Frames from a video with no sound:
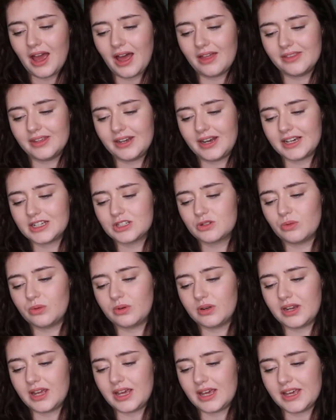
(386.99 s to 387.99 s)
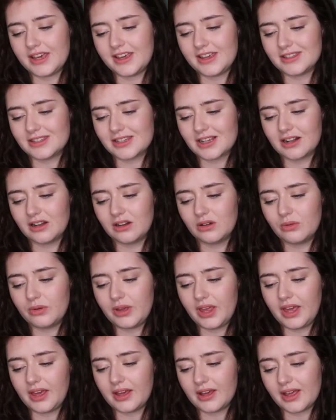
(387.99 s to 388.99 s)
And the next one is
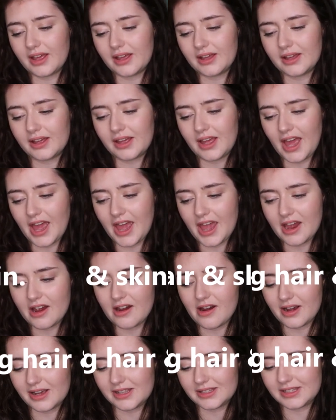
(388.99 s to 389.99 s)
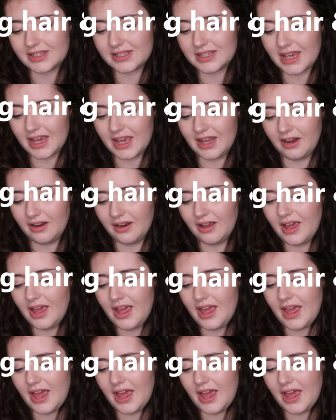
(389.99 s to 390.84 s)
glowing hair and skin